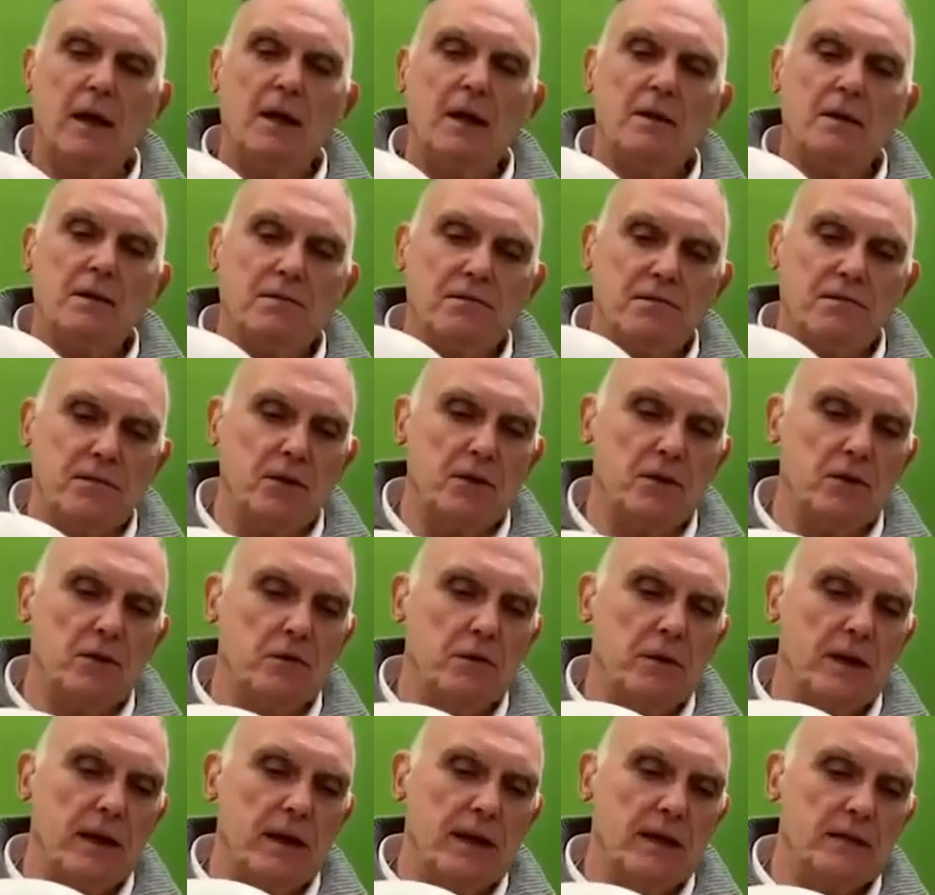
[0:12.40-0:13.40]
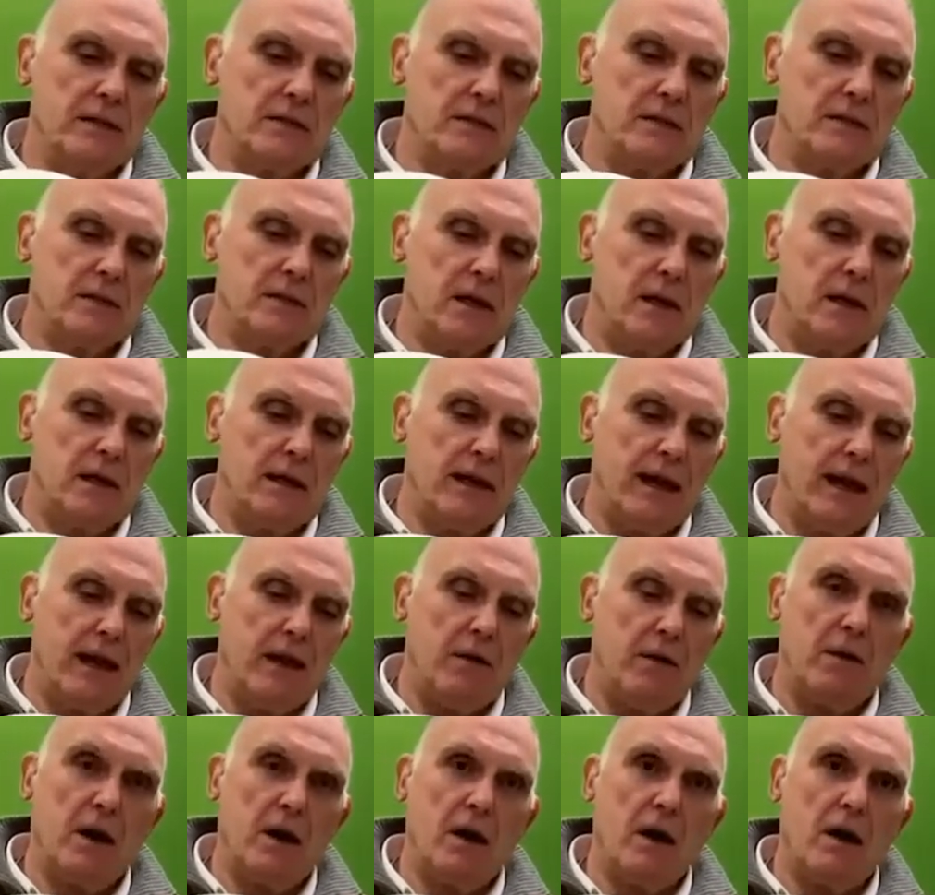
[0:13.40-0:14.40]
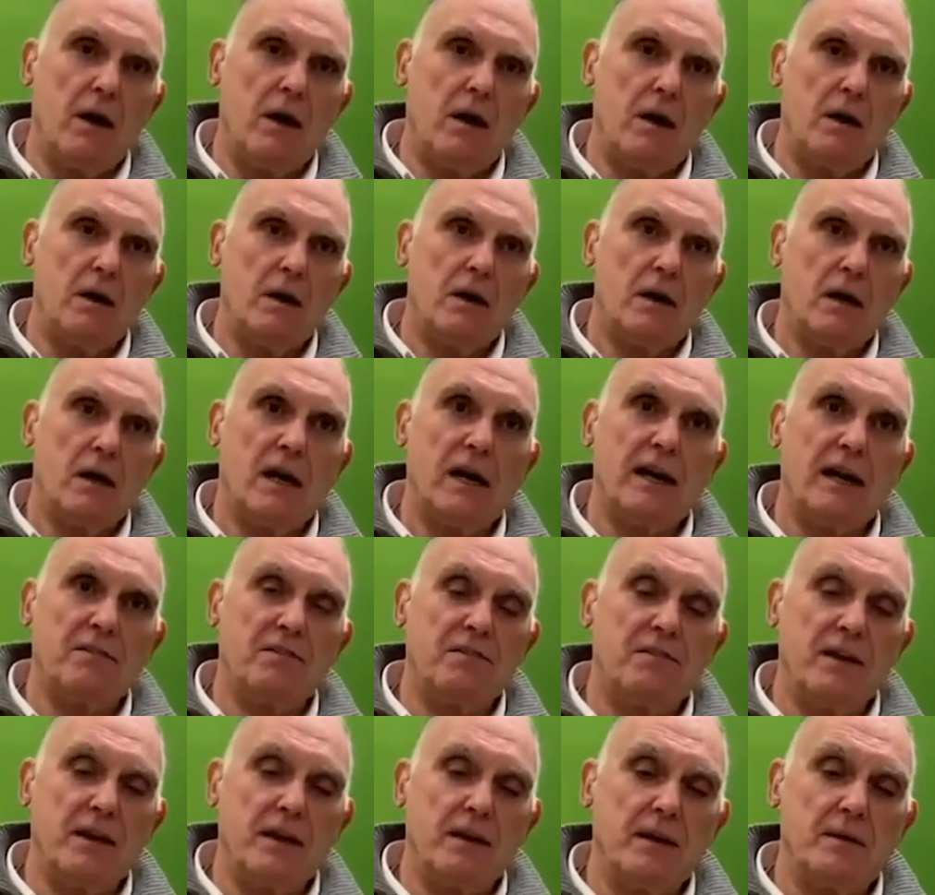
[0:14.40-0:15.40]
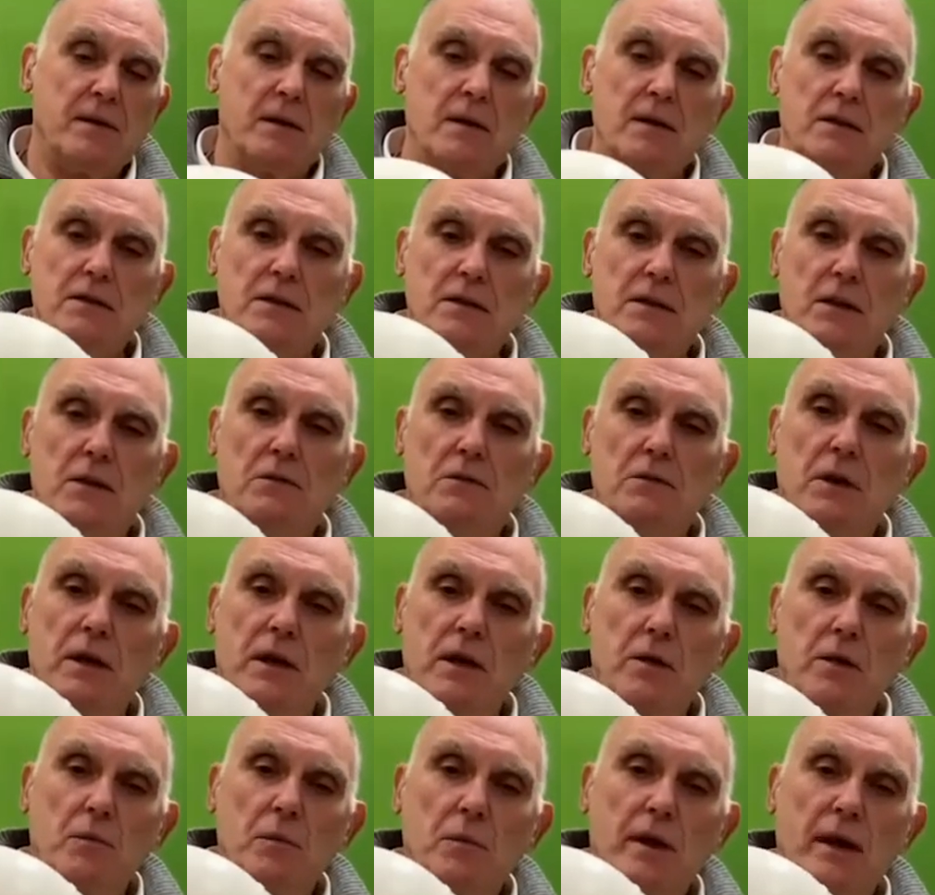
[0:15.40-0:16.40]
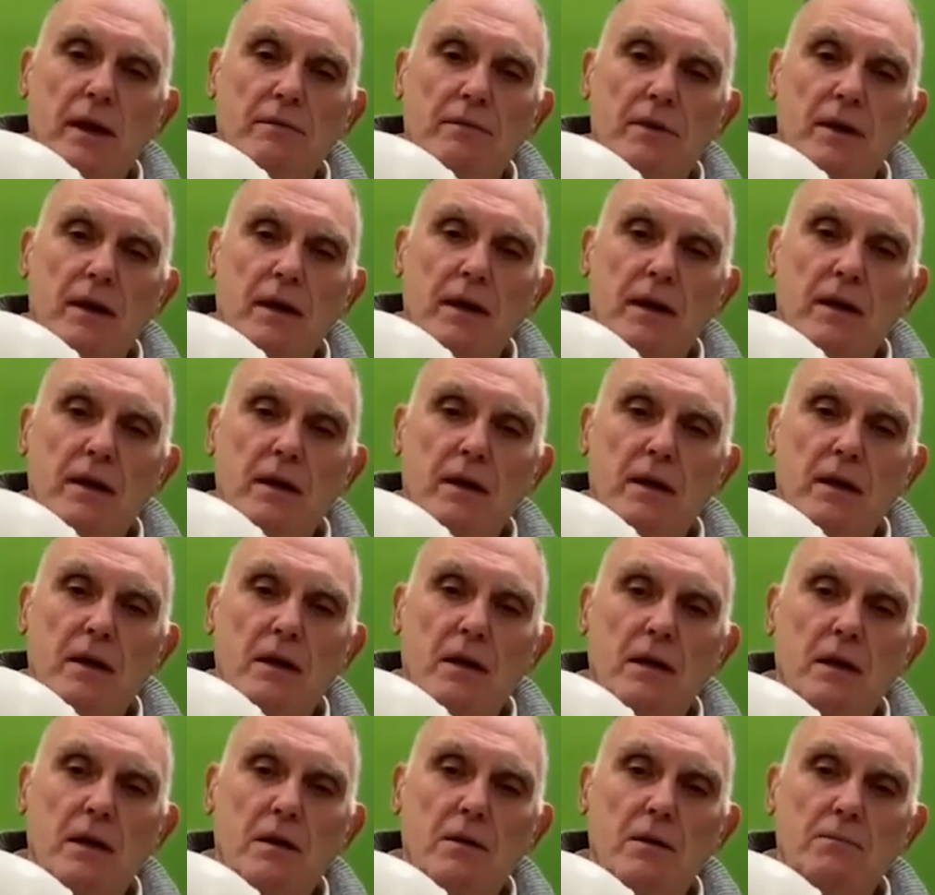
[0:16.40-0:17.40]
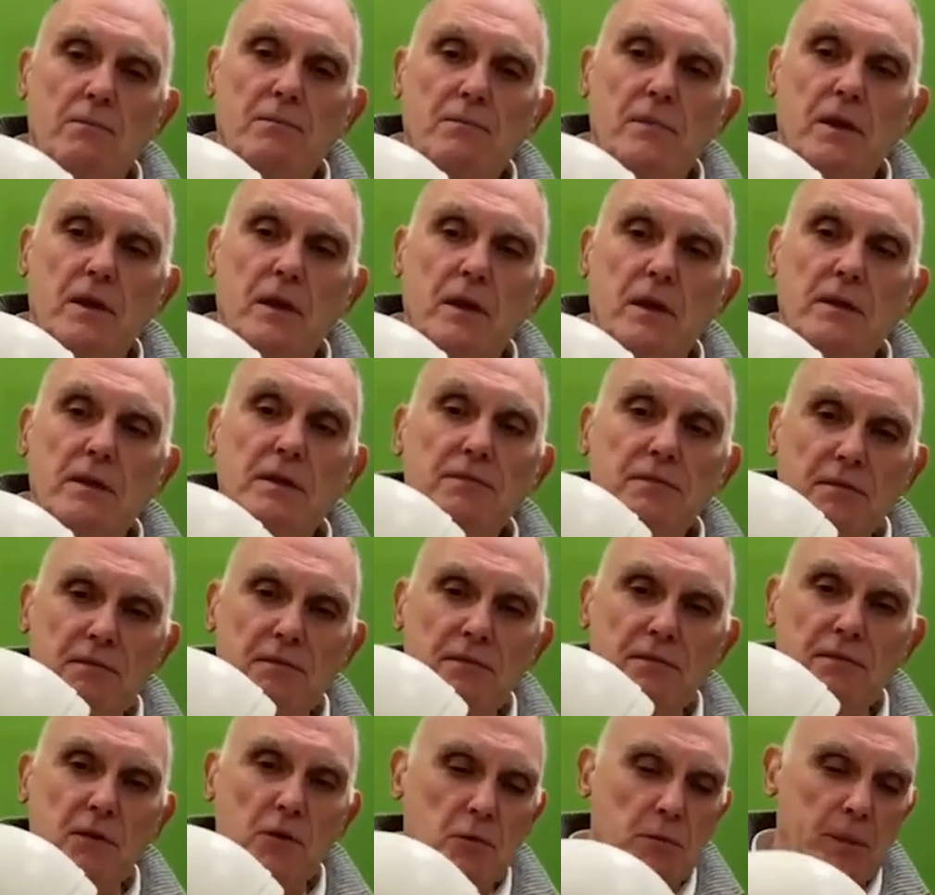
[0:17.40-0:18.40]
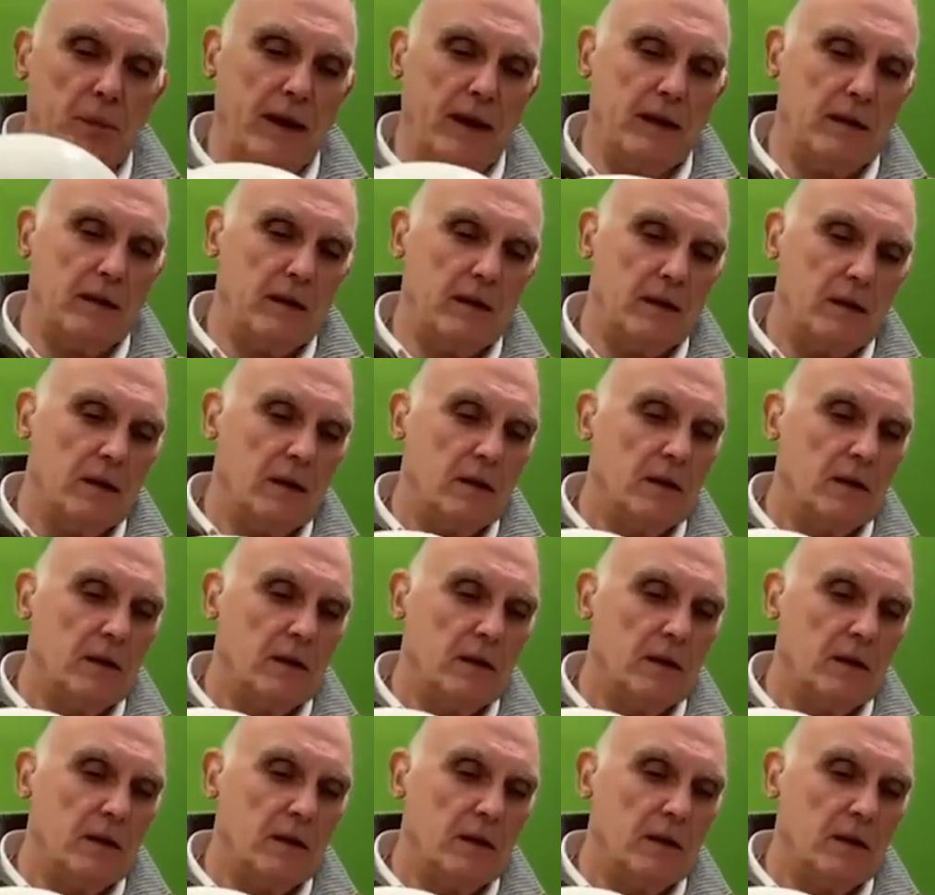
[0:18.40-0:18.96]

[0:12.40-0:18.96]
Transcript: The flue is now our click fit. So we have a different flue bend.